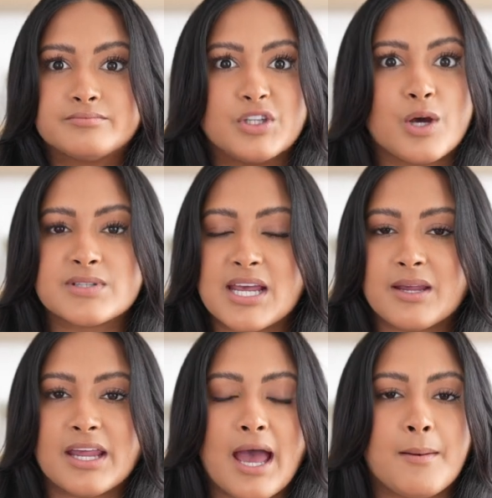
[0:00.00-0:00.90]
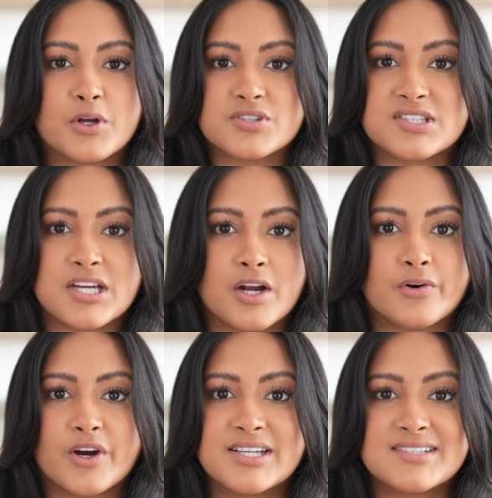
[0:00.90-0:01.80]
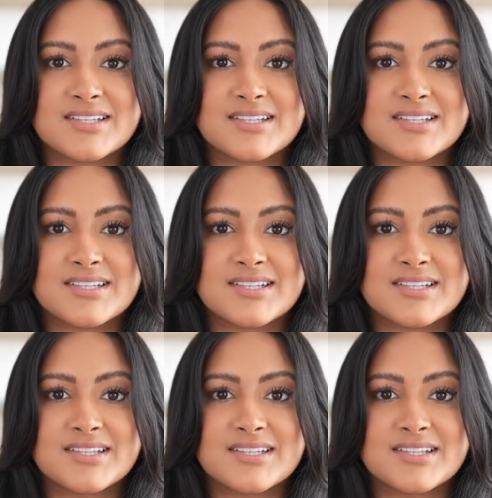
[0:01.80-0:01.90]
note-taking app on steroids.